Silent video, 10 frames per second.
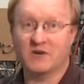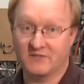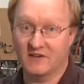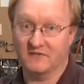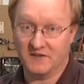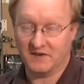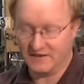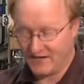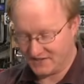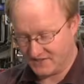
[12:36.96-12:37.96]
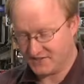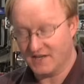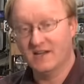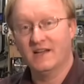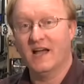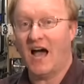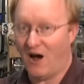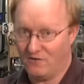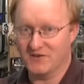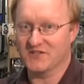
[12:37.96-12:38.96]
what I've got to figure out next, is
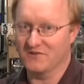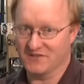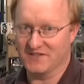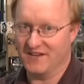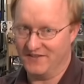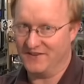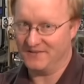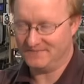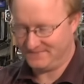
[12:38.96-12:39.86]
how this goes together.